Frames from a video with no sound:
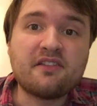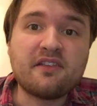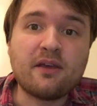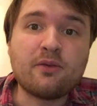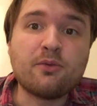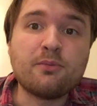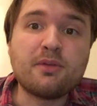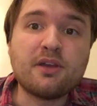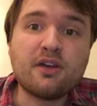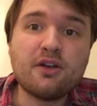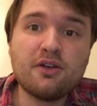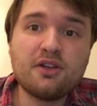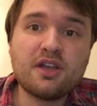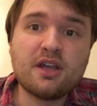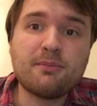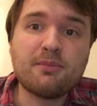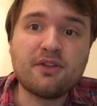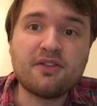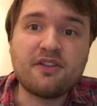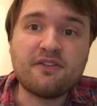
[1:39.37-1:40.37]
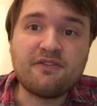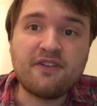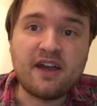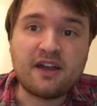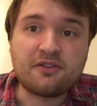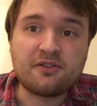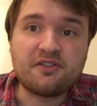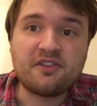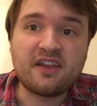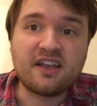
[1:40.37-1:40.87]
and we'll be learning about the
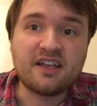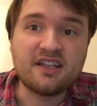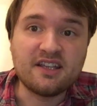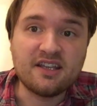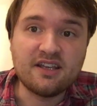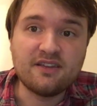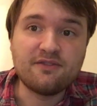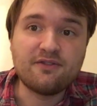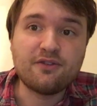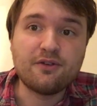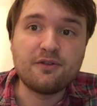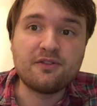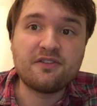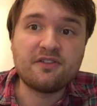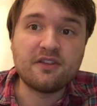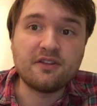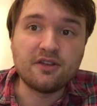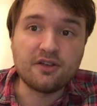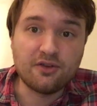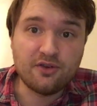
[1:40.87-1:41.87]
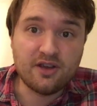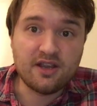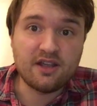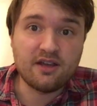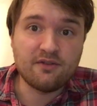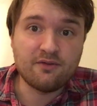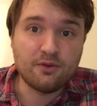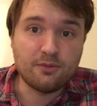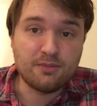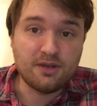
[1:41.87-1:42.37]
factors that can influence the degree
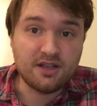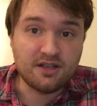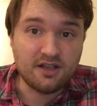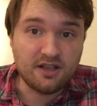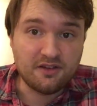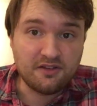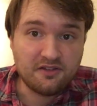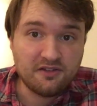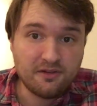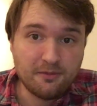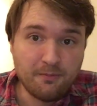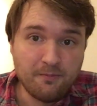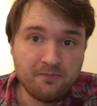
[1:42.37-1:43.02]
of obedience.